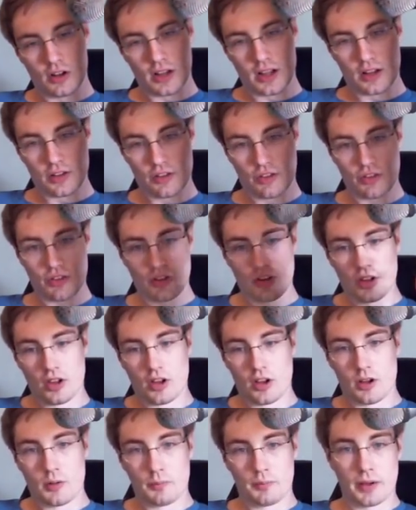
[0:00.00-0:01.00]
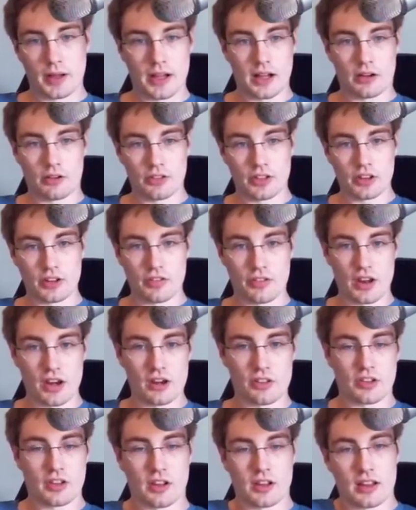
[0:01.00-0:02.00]
else, but I don't think there's
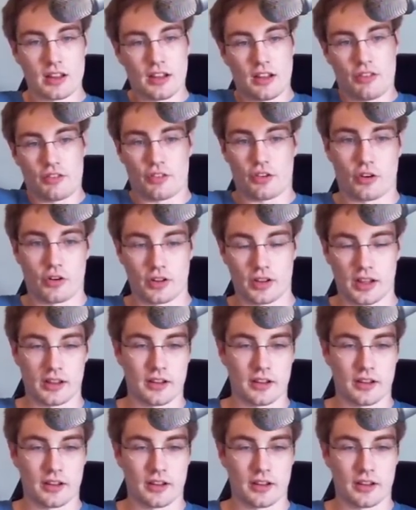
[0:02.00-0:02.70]
anything, at least currently,